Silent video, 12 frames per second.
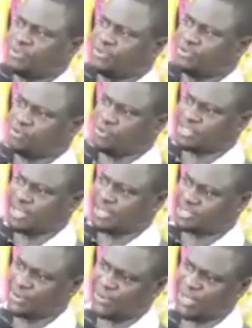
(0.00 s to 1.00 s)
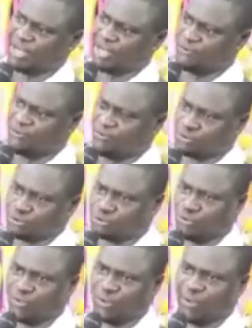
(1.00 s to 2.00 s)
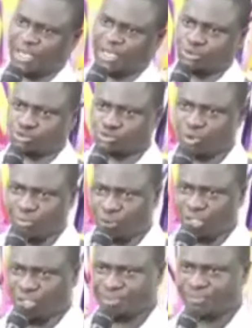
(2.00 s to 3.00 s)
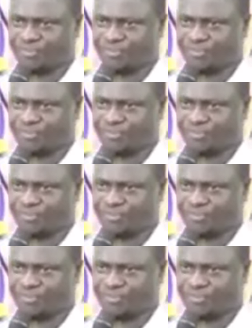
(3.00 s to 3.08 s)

No, a sack as if you are now forced to soak Mehena and Swabue.